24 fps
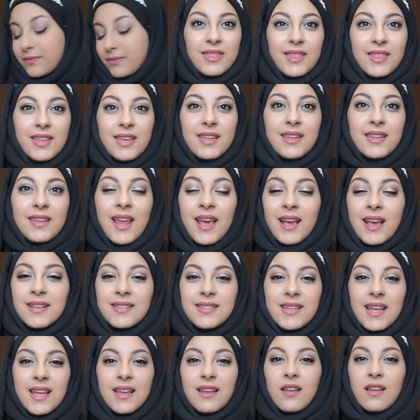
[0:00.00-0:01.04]
The
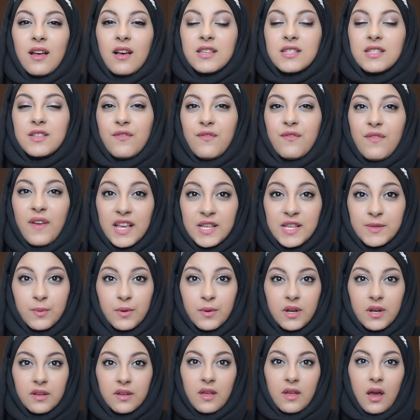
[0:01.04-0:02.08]
next and last face
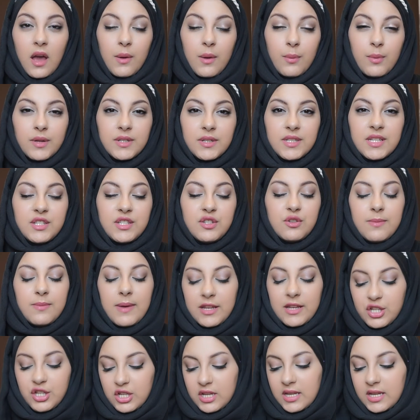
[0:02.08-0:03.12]
product that I wanted to
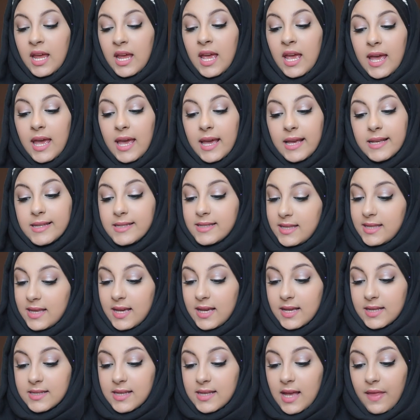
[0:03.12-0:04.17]
mention is
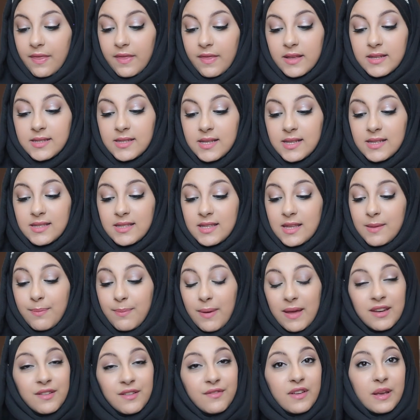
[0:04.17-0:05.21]
this, and this is the
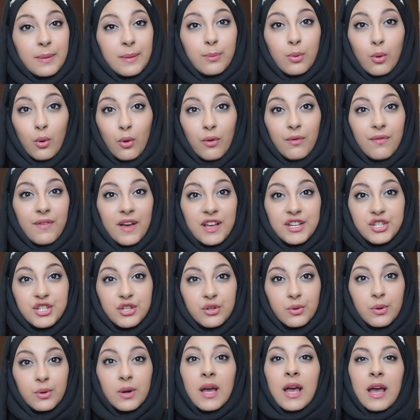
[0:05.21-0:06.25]
Benefit
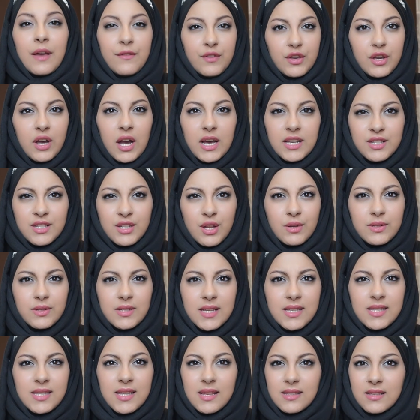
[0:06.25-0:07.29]
Porefessional. If you guys
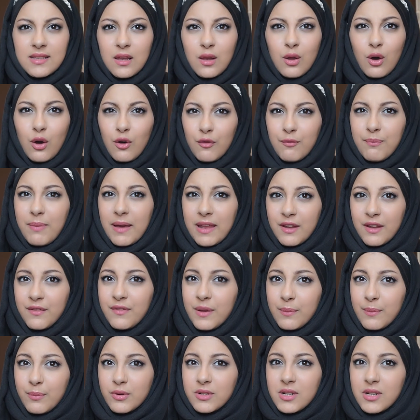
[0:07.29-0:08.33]
notice, there's a lot of
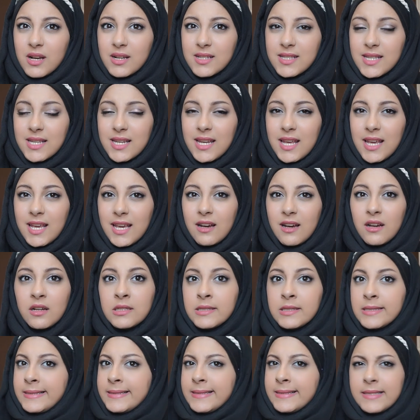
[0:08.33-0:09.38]
Benefit products in here.
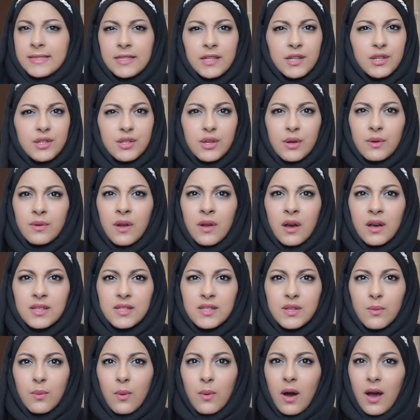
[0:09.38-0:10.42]
Don't
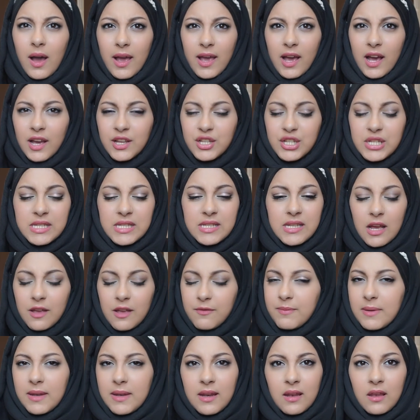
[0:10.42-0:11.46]
ask why,
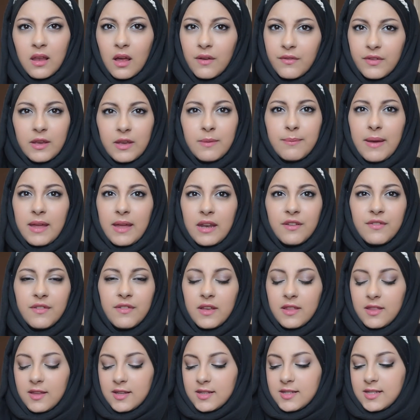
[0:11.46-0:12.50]
I've been loving
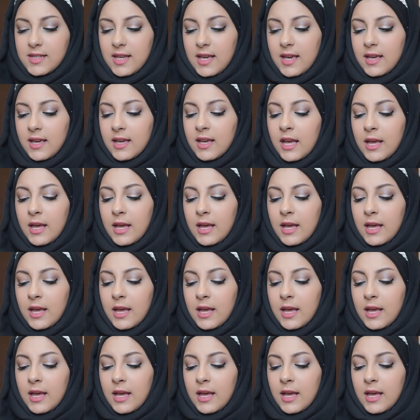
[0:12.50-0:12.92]
Benefit this year.